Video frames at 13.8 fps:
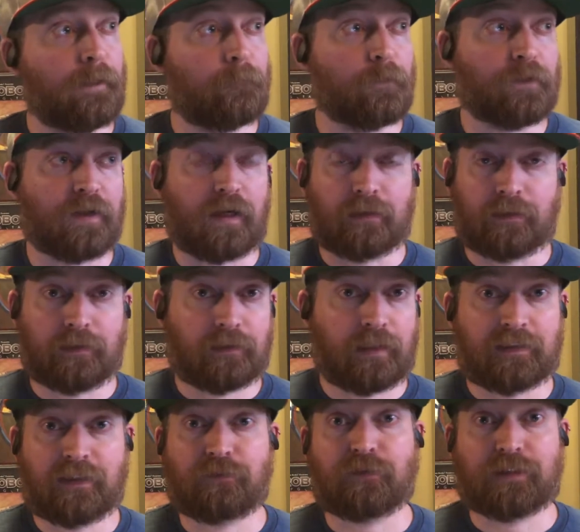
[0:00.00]
with
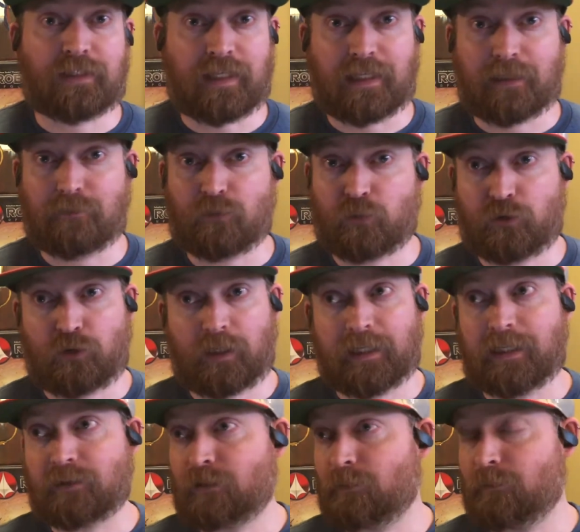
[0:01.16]
different teams, was trying
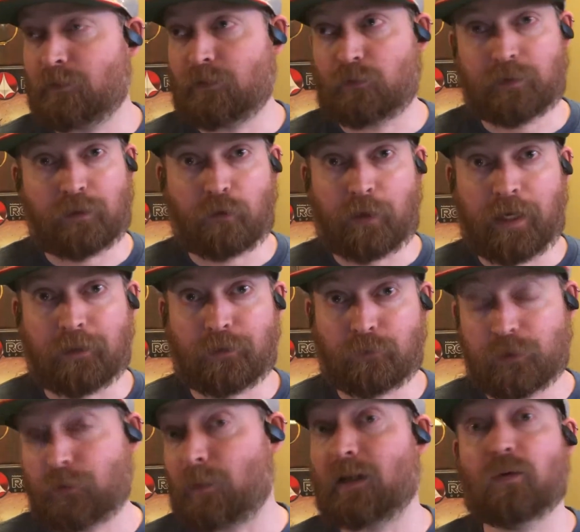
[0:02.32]
out some of the relocation,
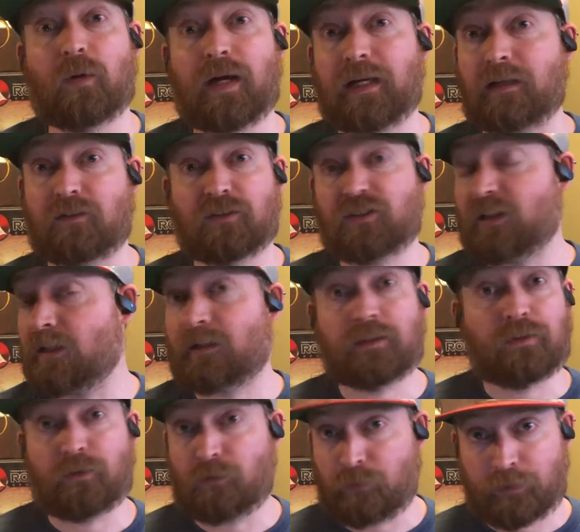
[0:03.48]
which, by the way, there's nothing
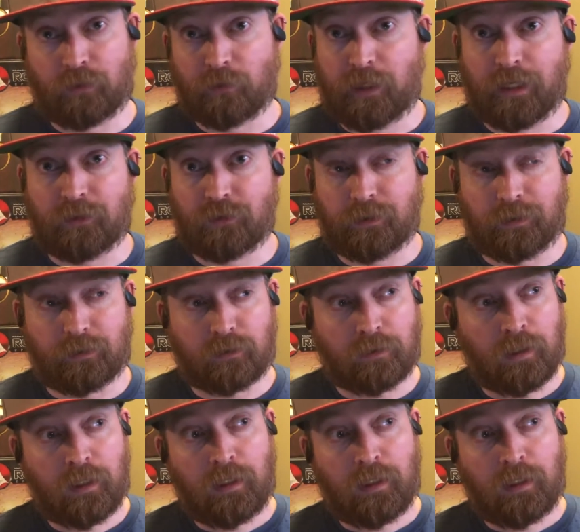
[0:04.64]
new in relocation either.